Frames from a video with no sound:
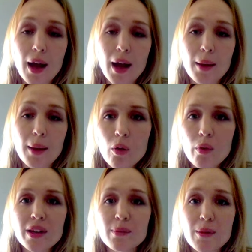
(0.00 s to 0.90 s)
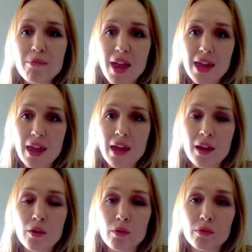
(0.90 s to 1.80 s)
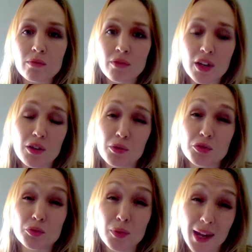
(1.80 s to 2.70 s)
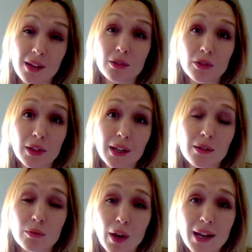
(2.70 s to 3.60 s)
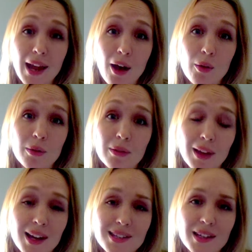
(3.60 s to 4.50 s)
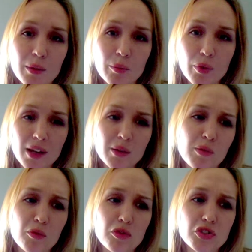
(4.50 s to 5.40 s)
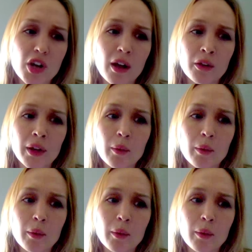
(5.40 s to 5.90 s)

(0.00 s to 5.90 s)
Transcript: I'm not going to be making videos regularly right now. Like I said, I'm pregnant with my fourth child.